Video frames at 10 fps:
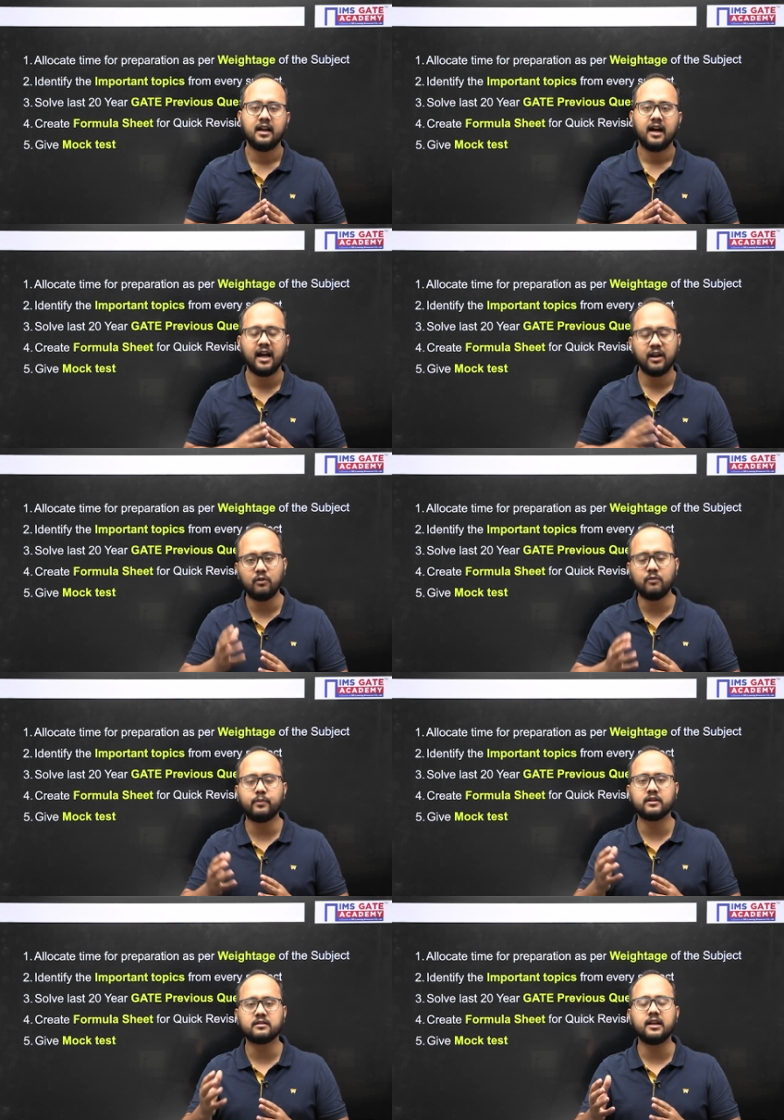I know
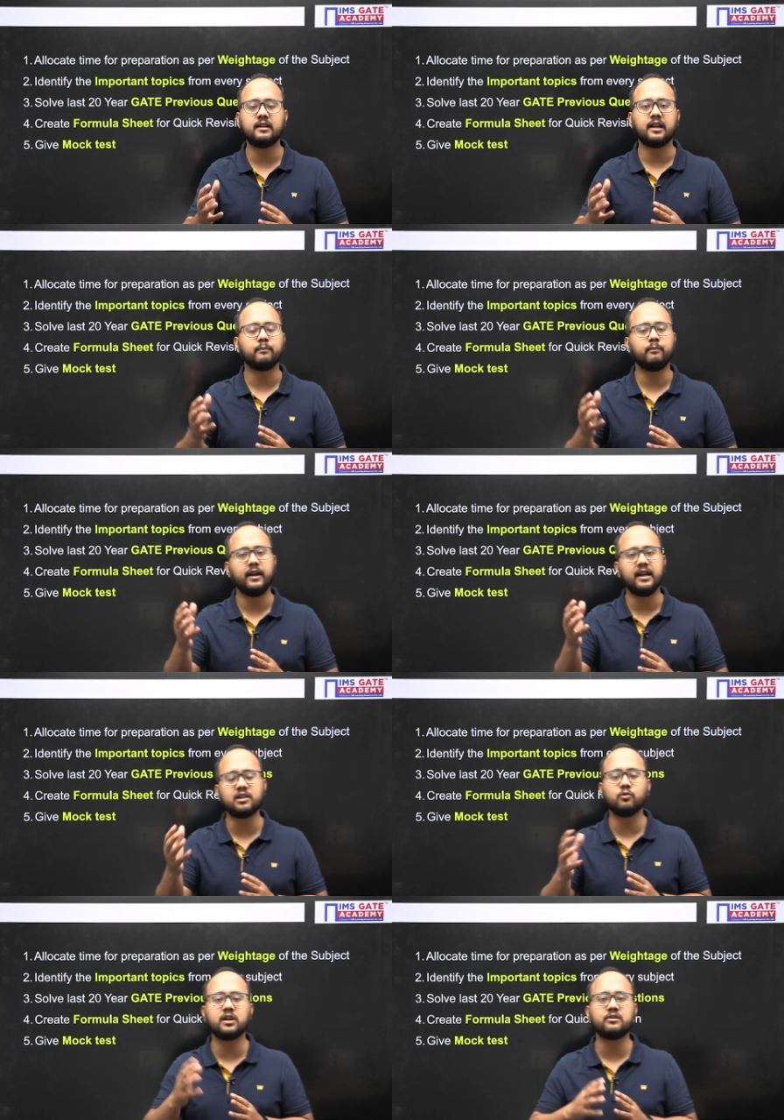personally, like many
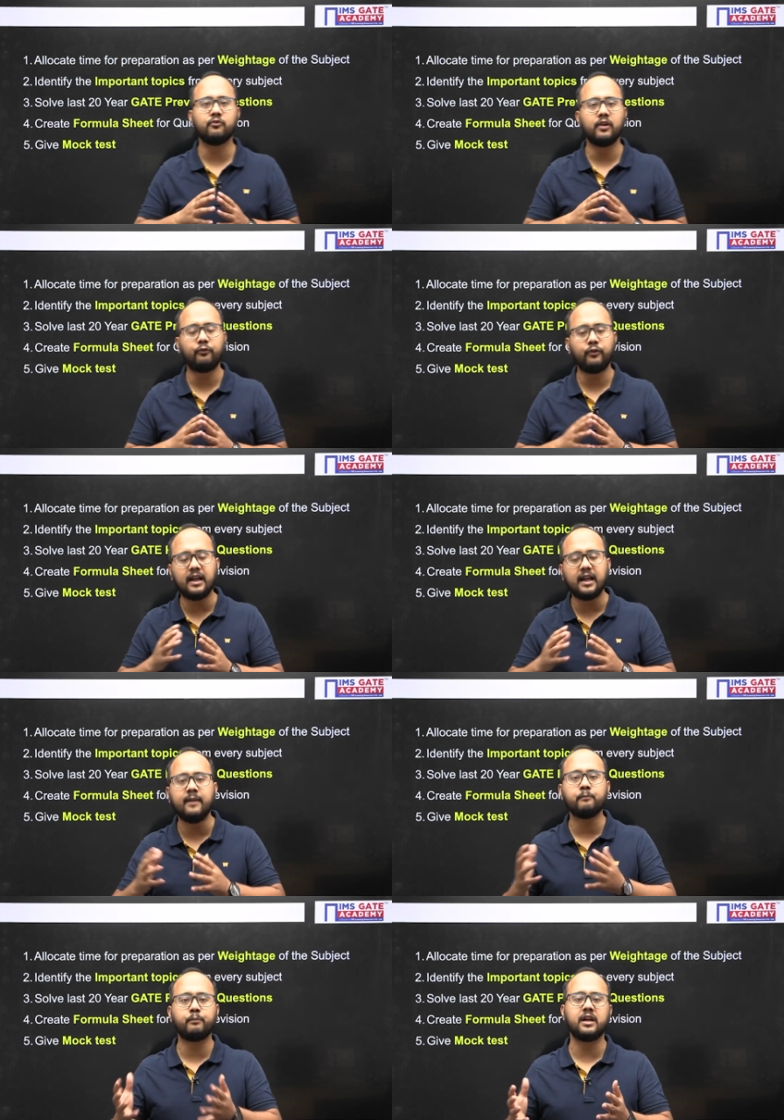students will feel
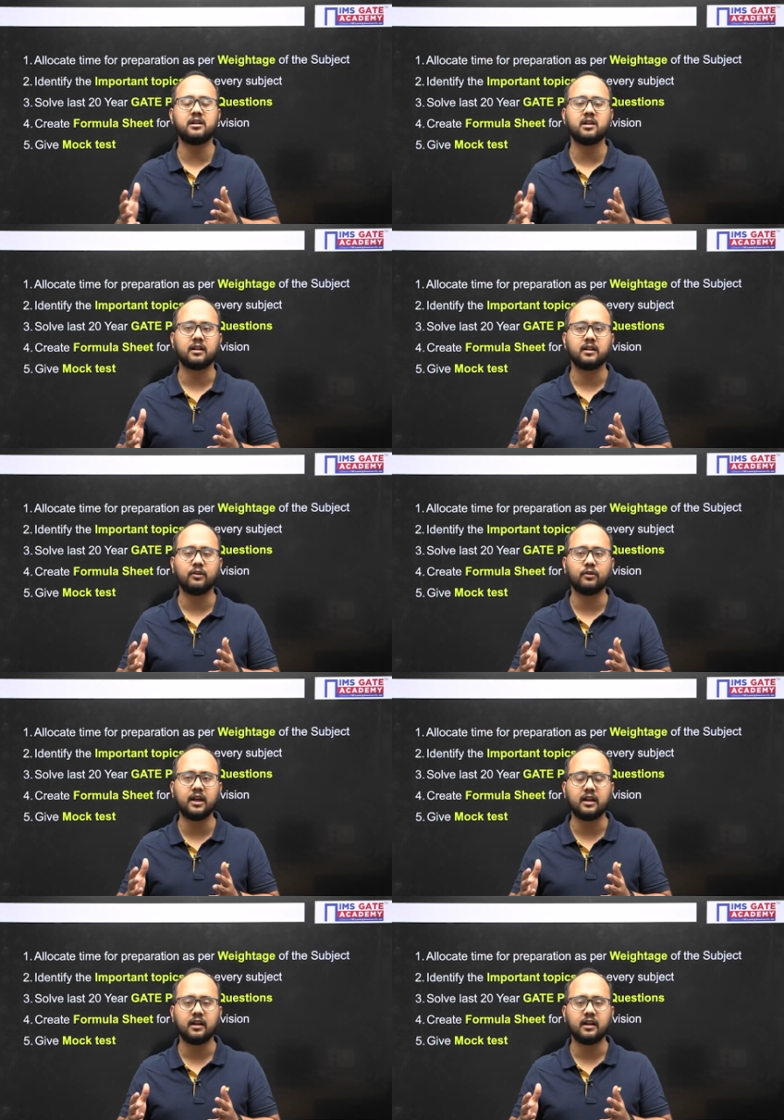impatient. Okay.